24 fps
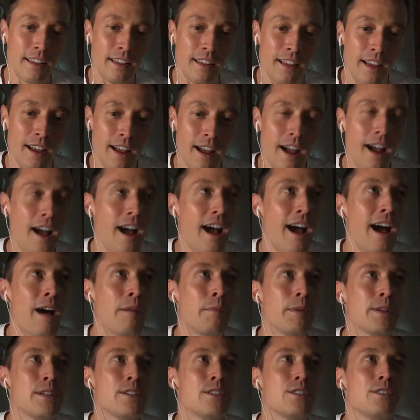How
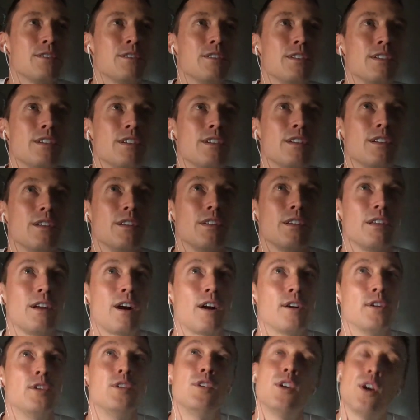much
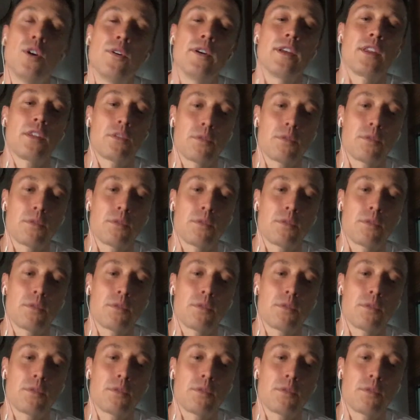are you going